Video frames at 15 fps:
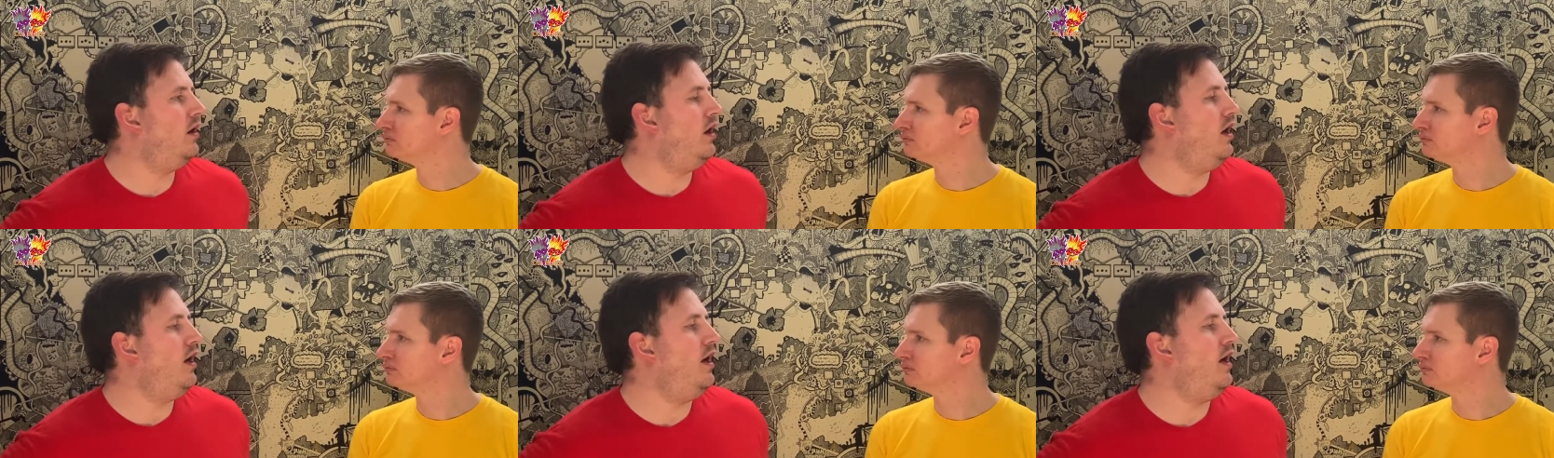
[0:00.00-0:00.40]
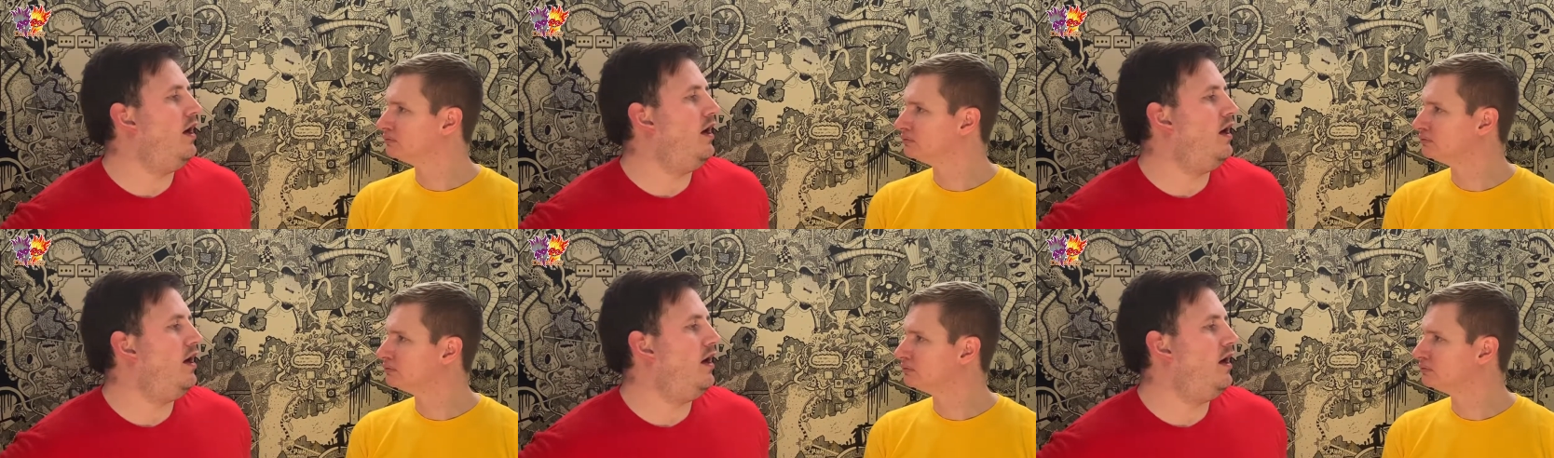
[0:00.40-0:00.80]

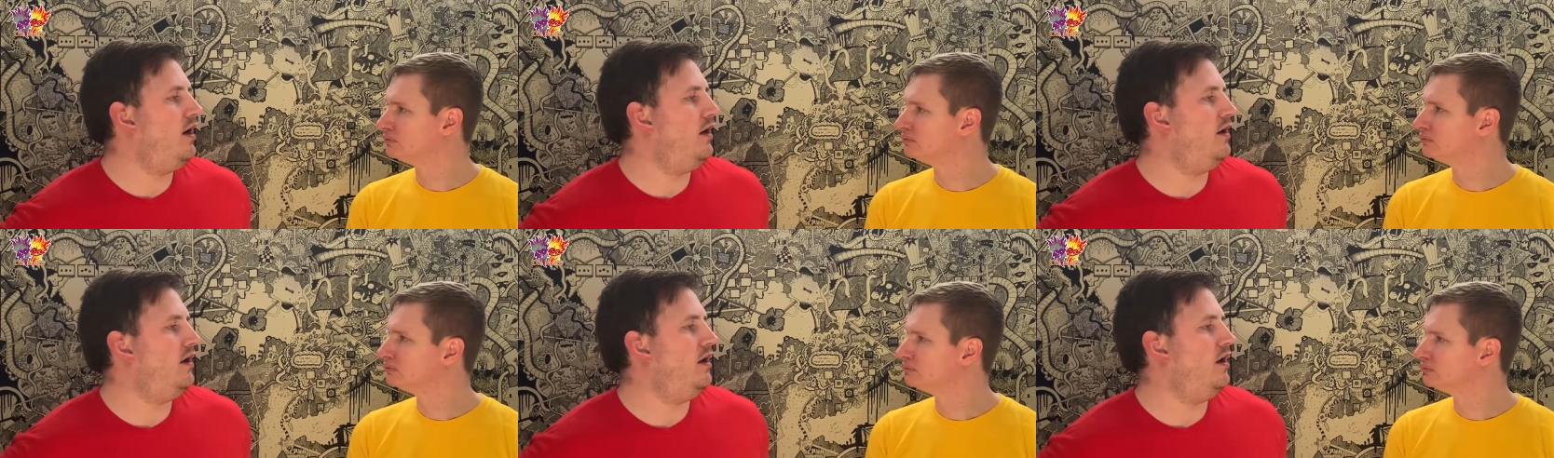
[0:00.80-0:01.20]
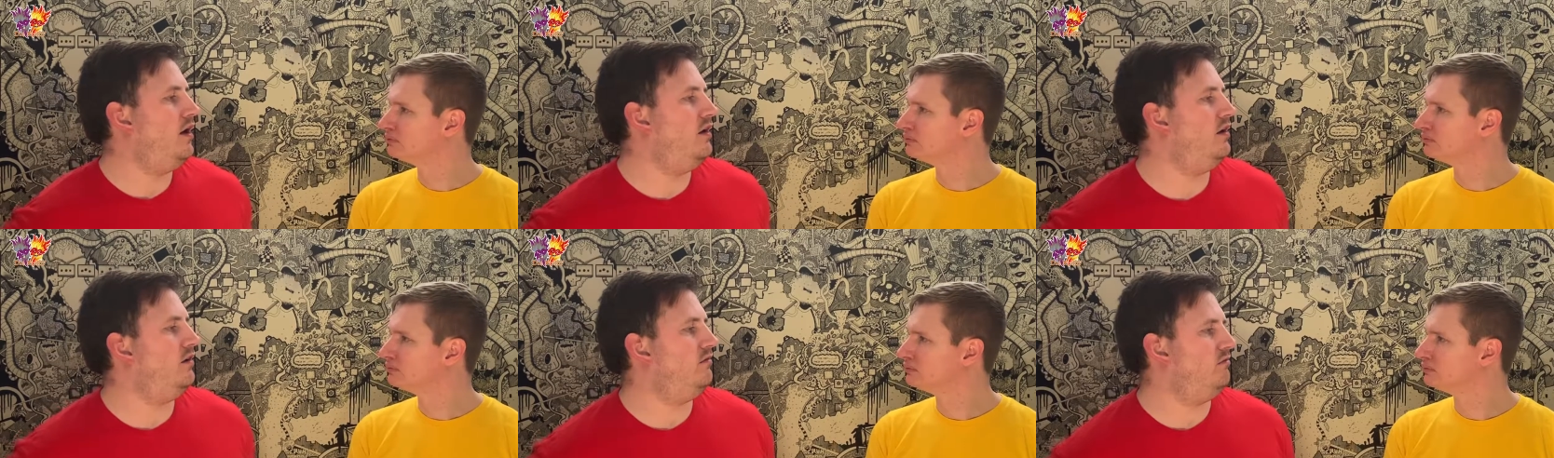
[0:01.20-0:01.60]
Speaker 1: a,
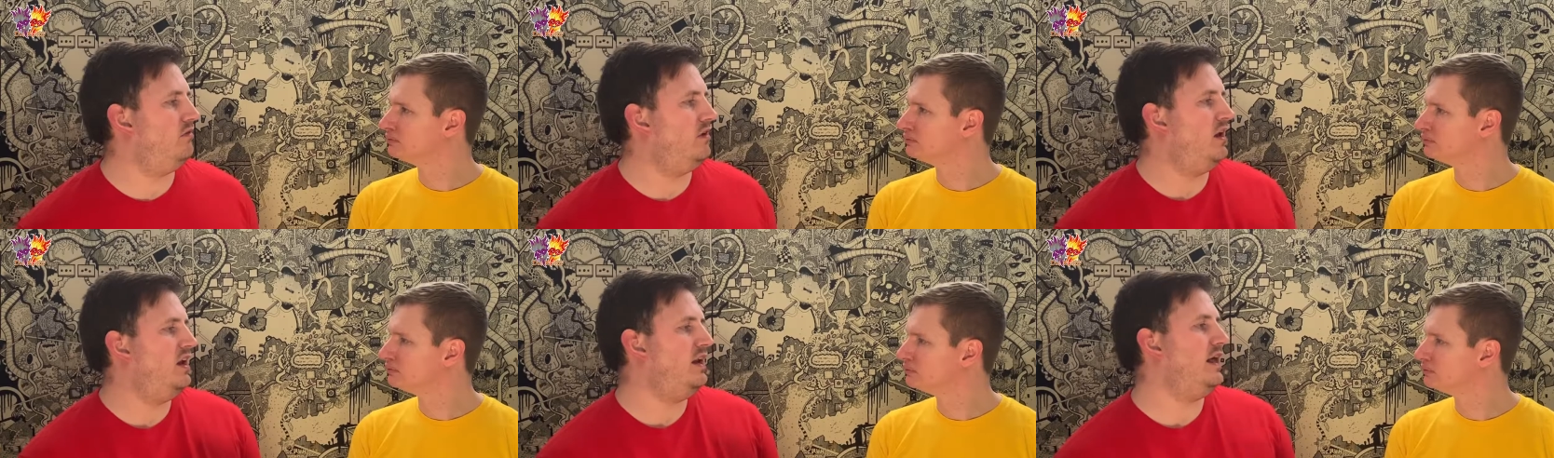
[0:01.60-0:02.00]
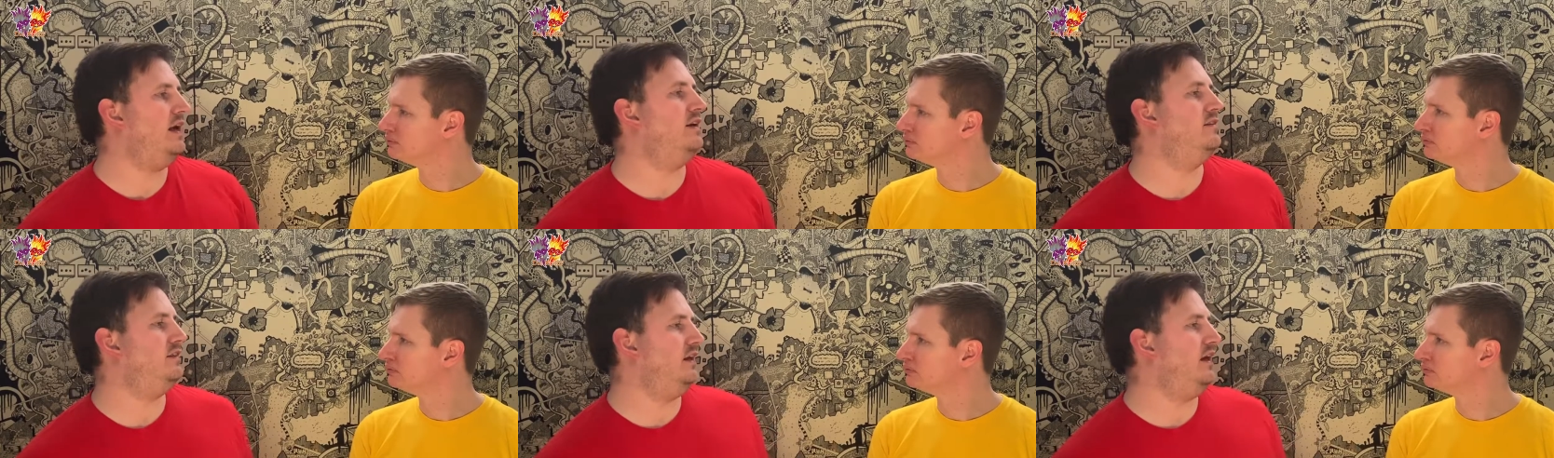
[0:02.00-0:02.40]
a, a
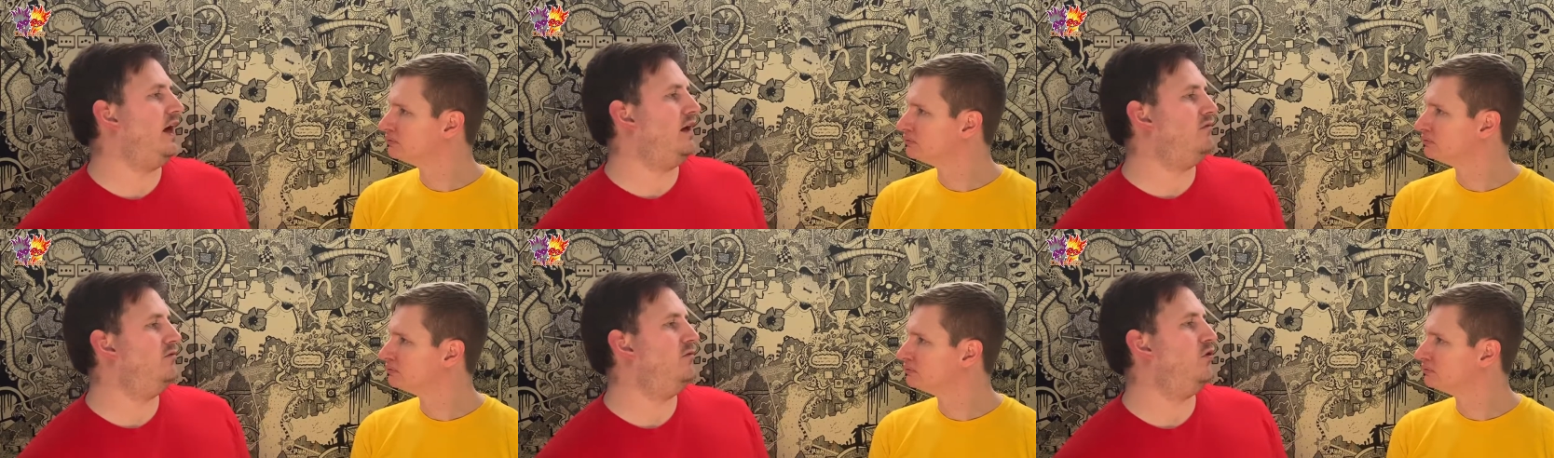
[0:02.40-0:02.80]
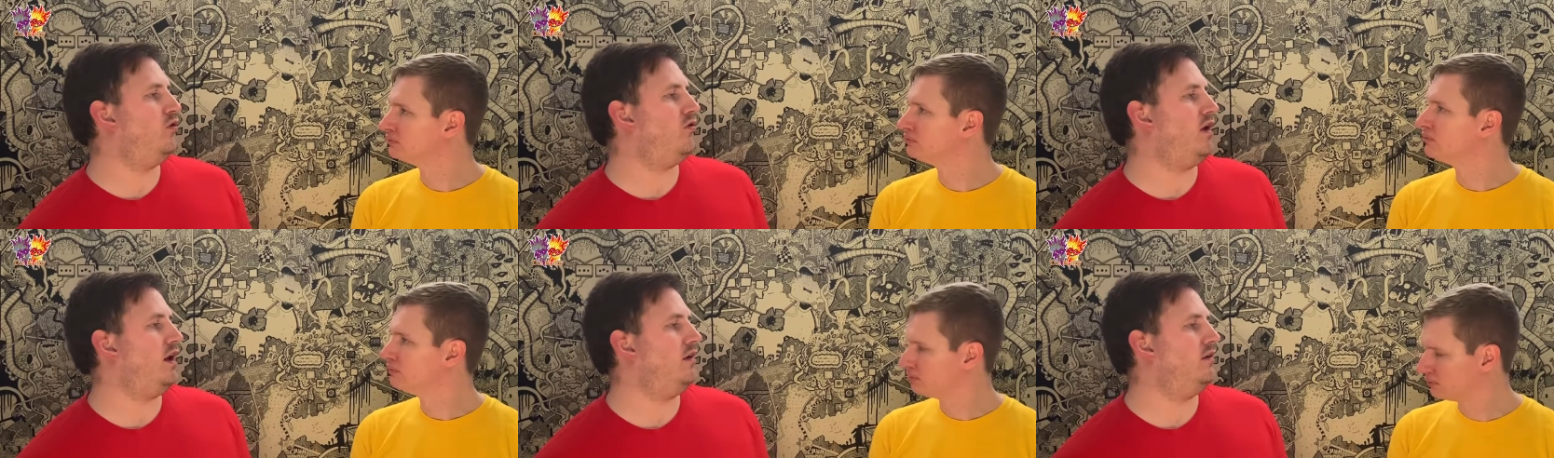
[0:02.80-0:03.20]
legacy game
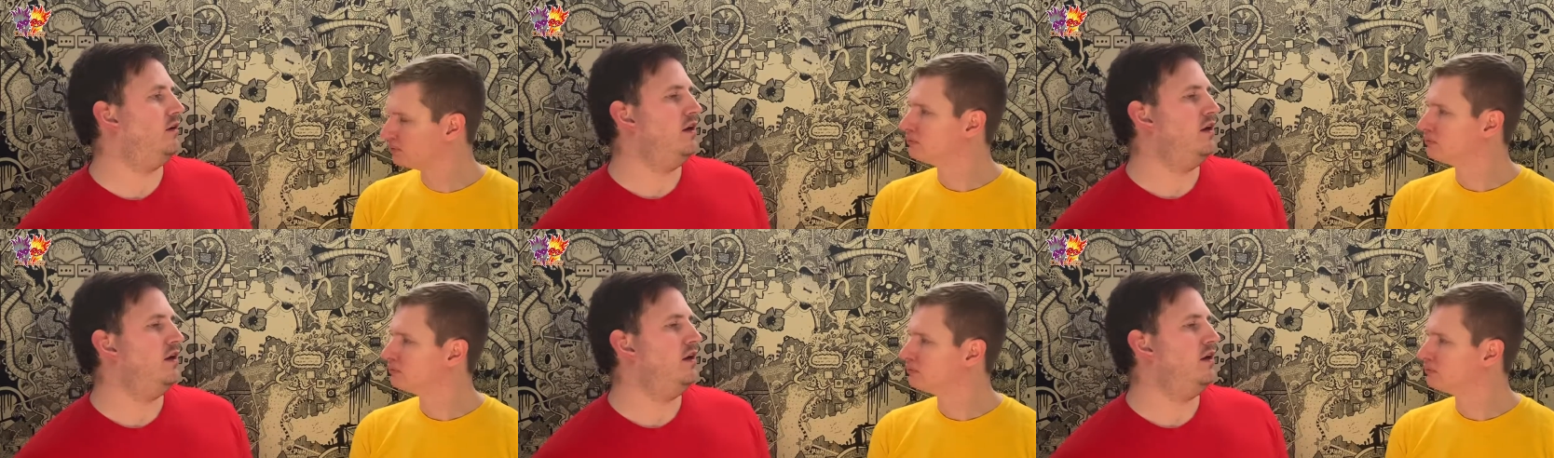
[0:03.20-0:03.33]
for it.